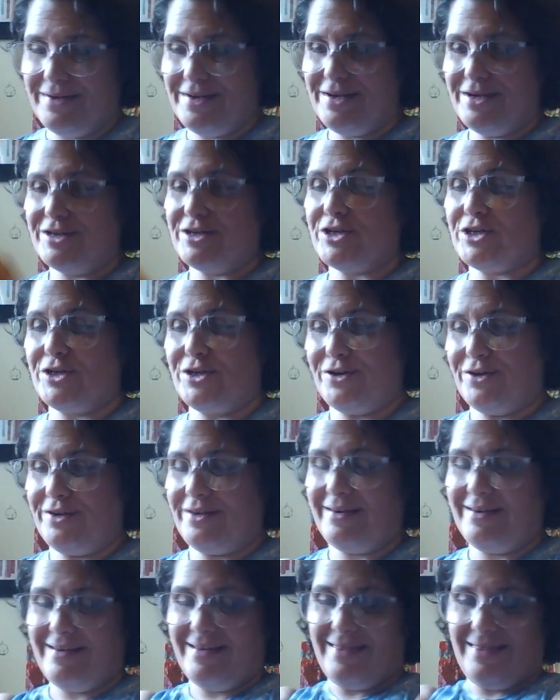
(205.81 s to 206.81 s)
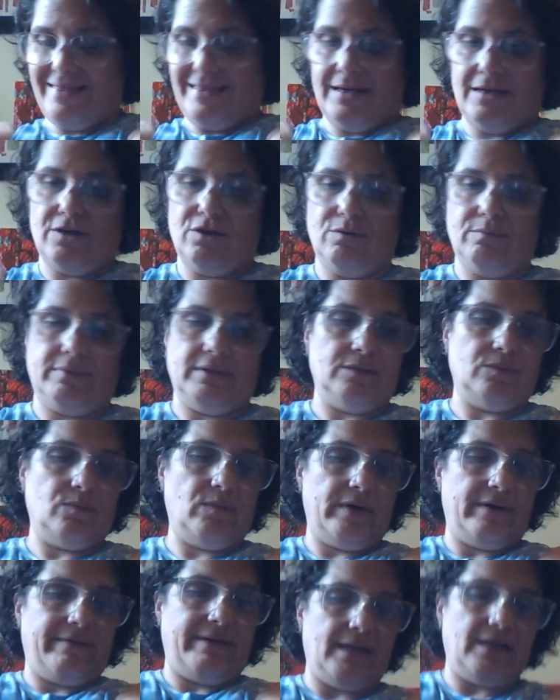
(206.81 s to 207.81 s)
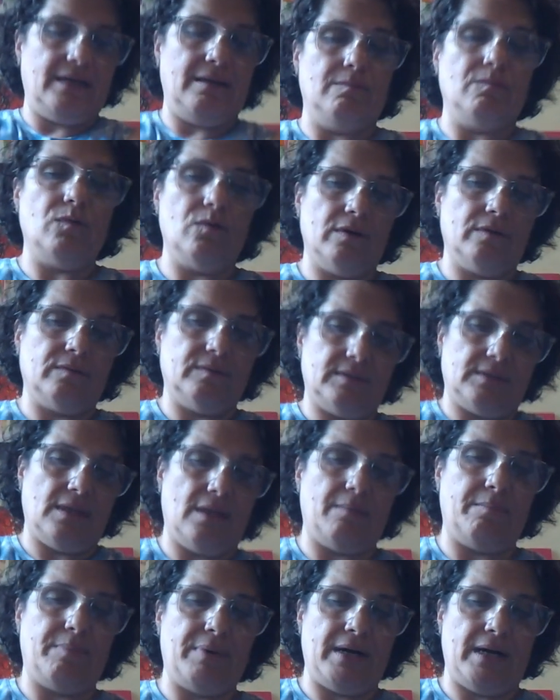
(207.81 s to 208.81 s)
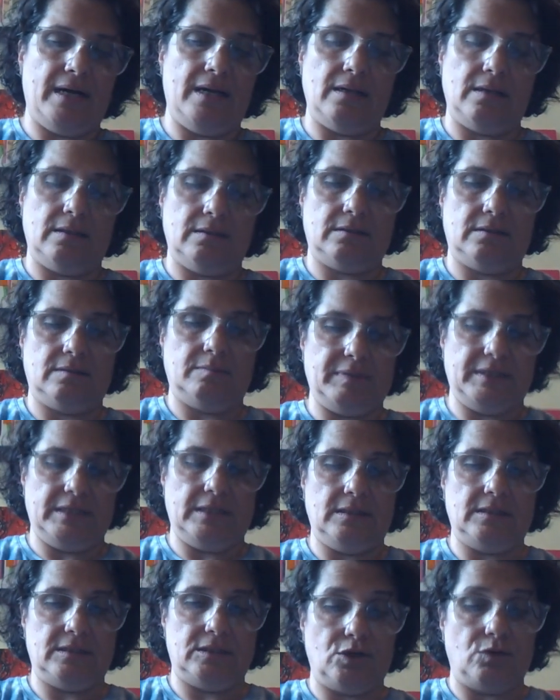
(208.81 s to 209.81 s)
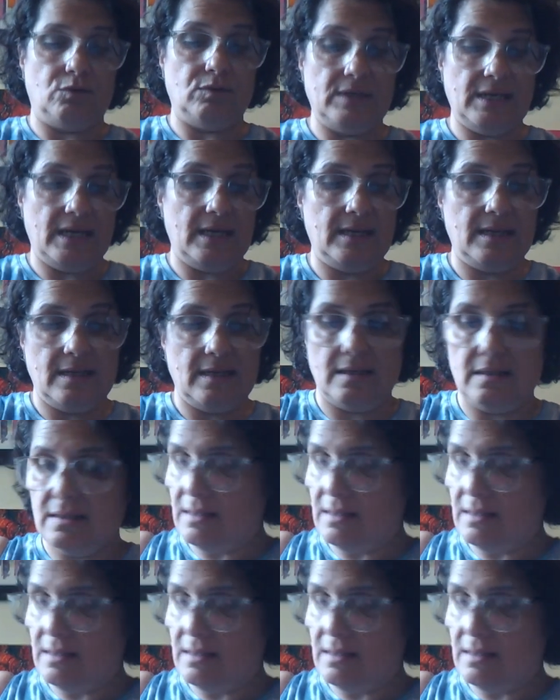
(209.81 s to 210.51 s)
shirt that nobody's wearing anymore. It was in the pile to be donated,